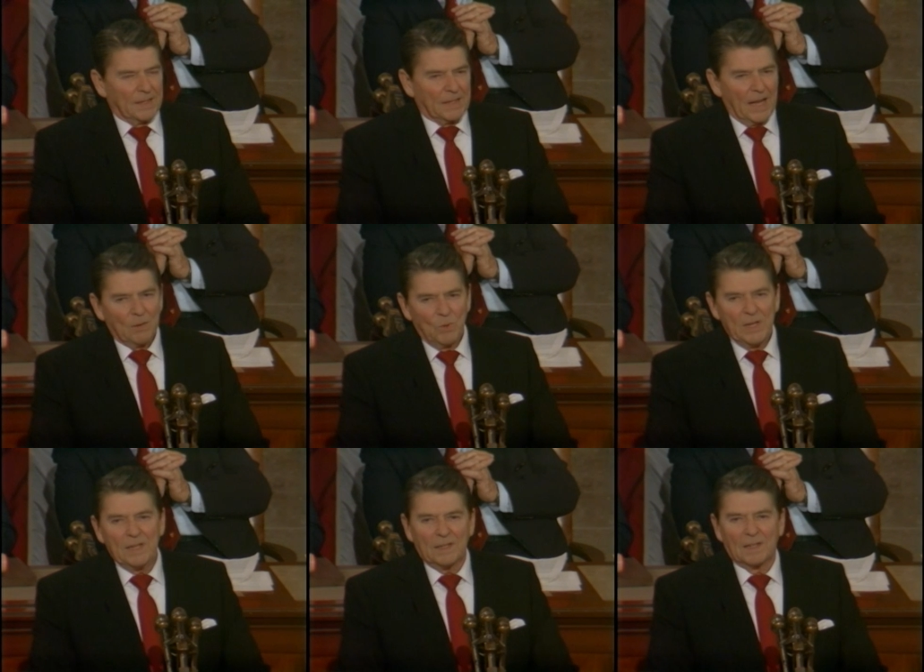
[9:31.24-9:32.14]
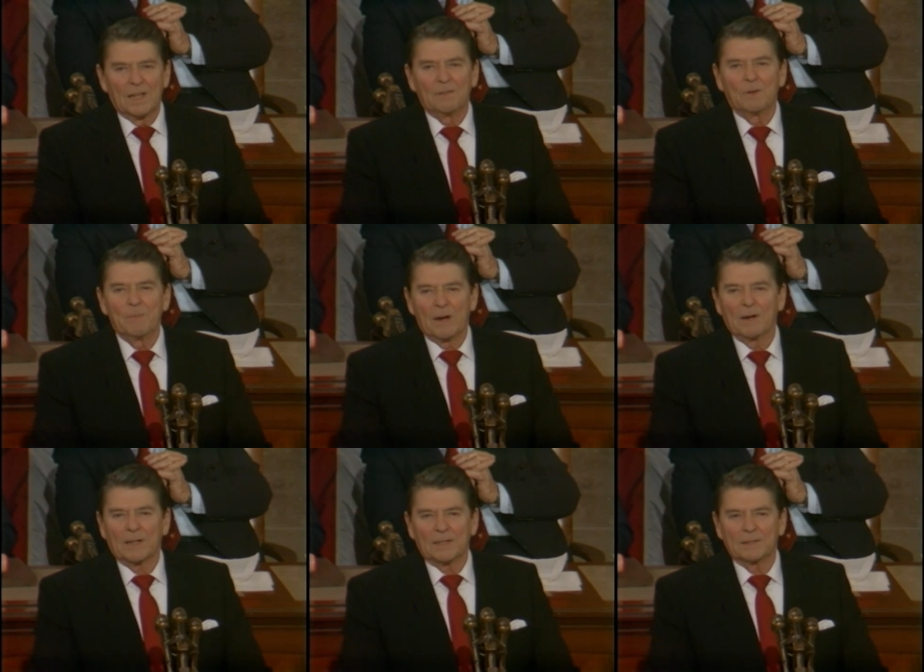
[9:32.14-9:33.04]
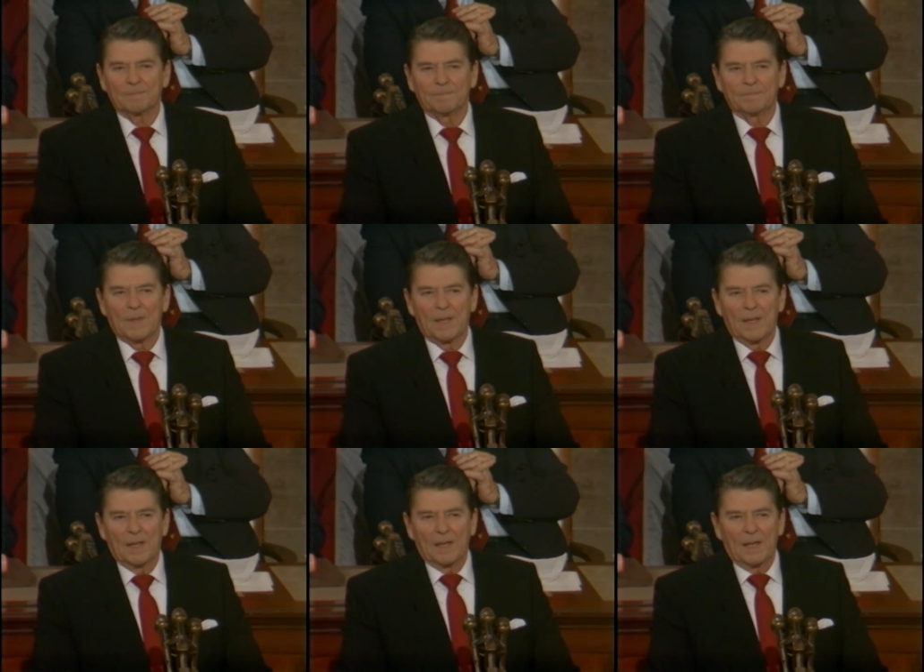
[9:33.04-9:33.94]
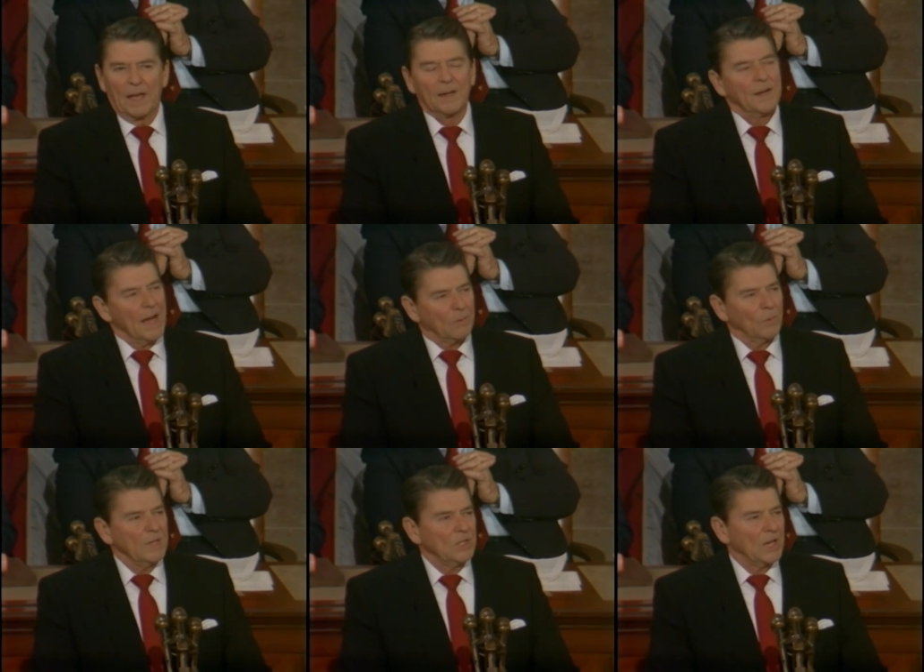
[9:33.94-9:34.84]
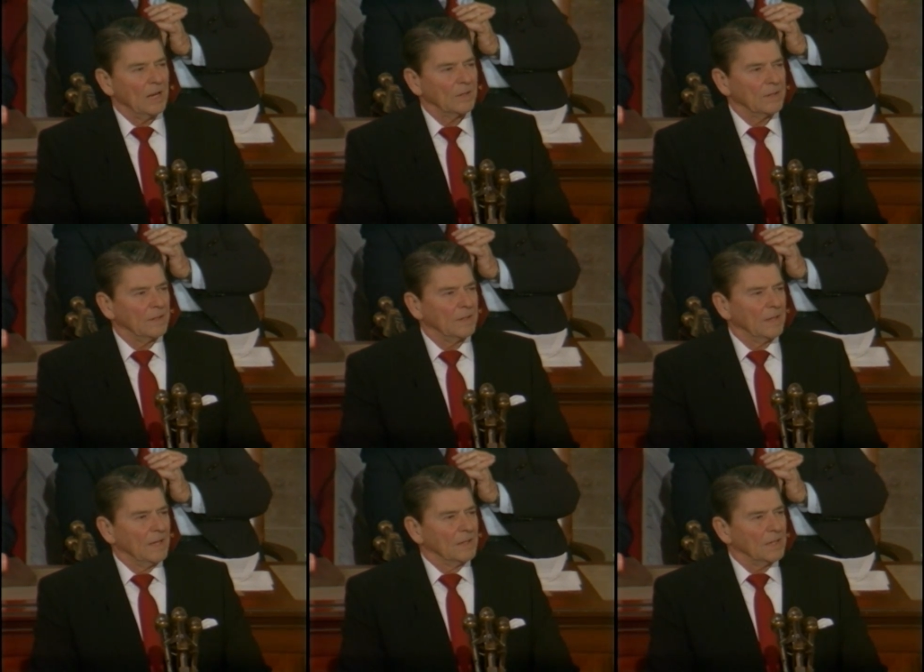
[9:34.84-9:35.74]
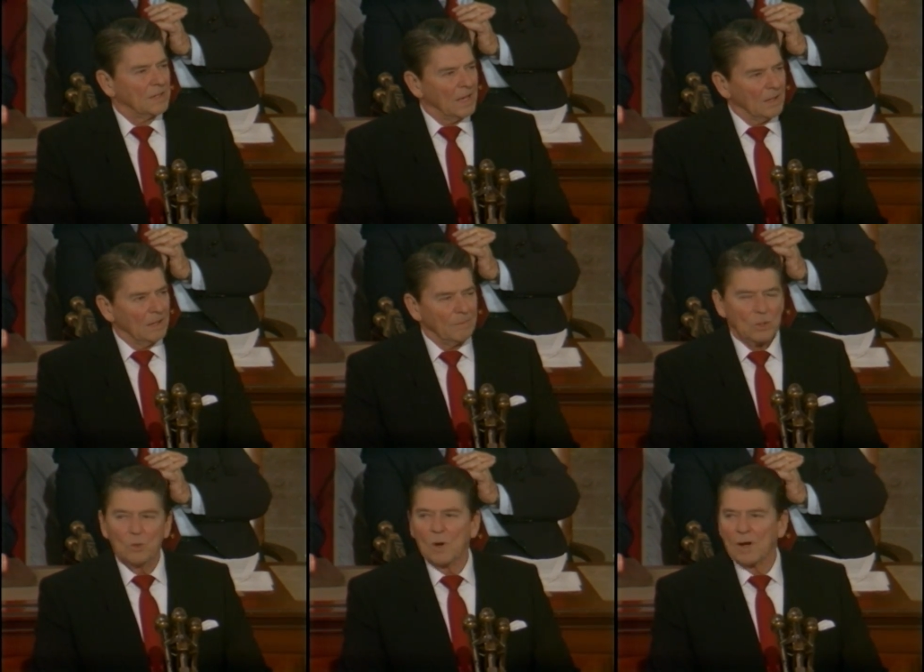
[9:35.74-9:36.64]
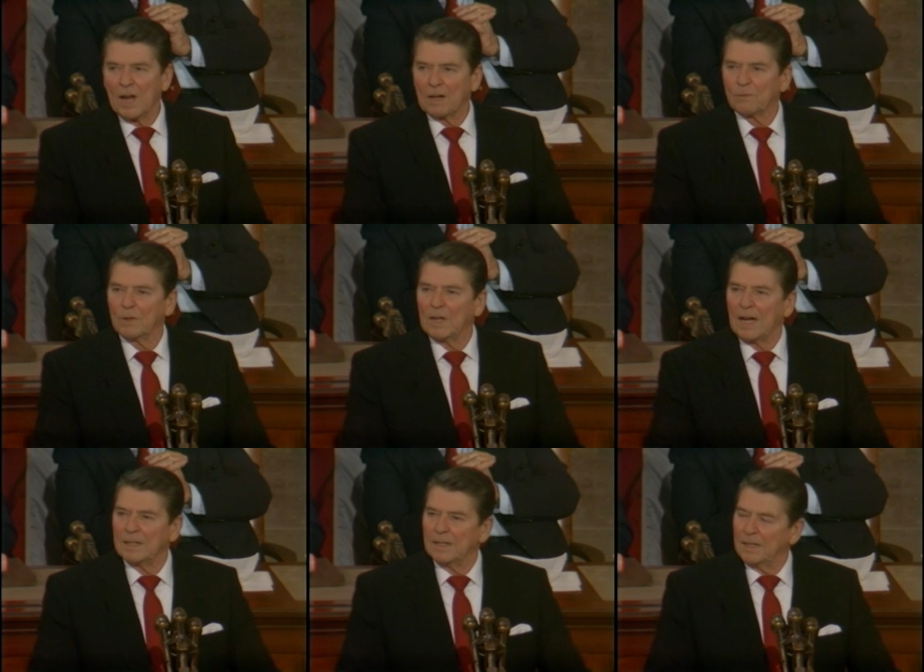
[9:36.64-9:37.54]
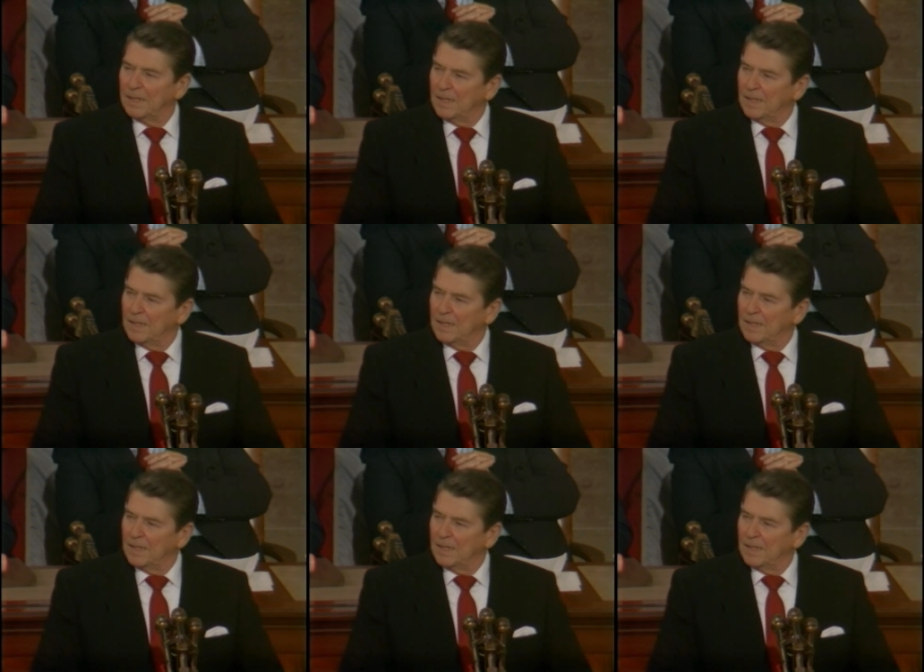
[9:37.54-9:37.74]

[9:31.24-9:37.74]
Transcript: Can we love America and not reach out to tell them, You are not forgotten.